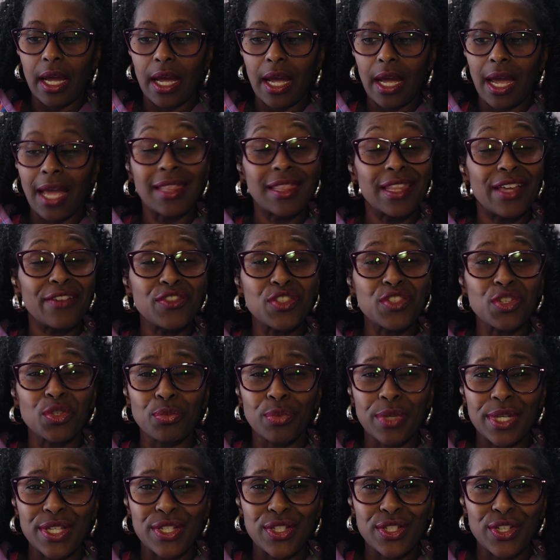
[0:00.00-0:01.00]
I love to
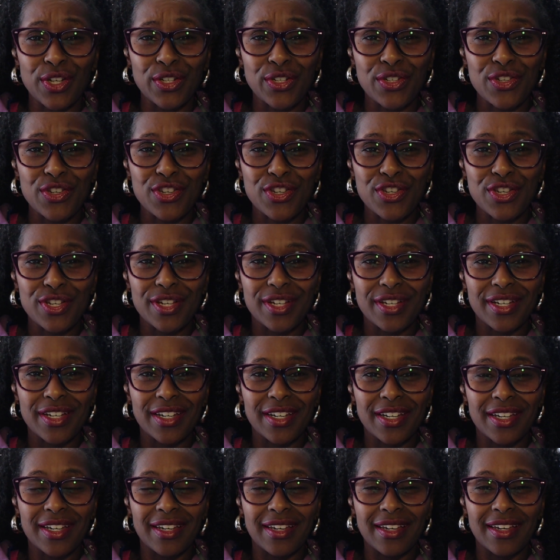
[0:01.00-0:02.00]
research.
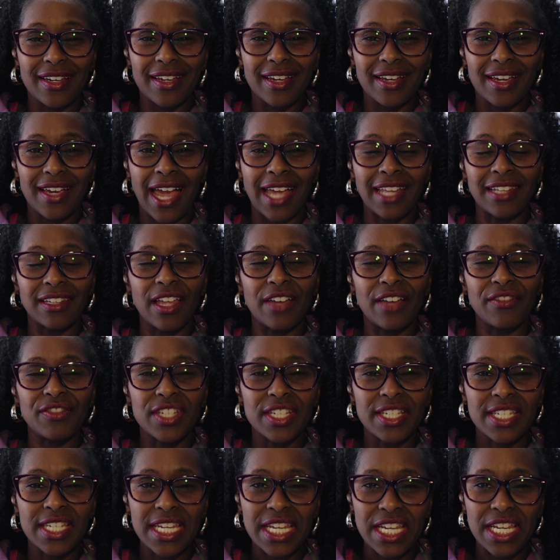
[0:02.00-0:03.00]
I love to
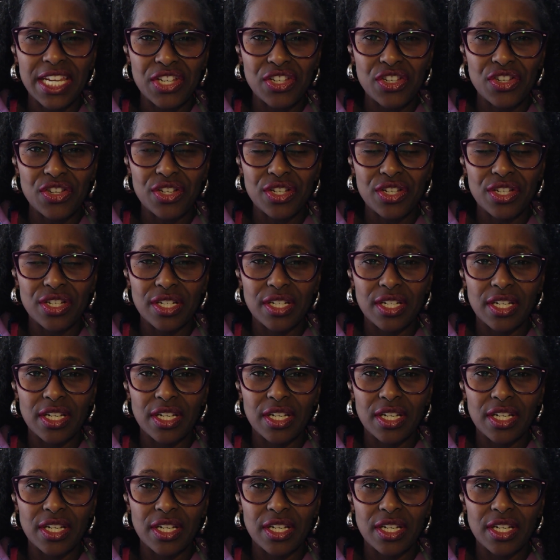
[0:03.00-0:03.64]
teach